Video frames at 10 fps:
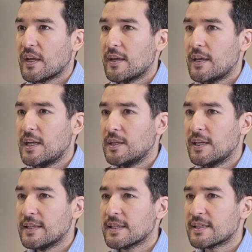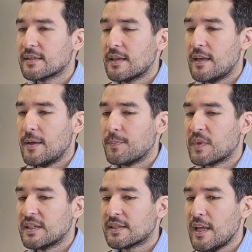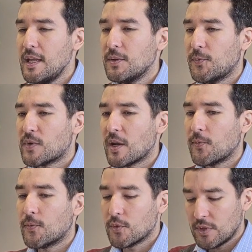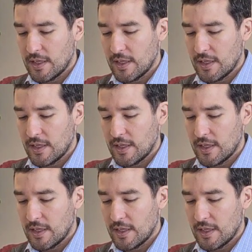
in his stay in Frankfurt,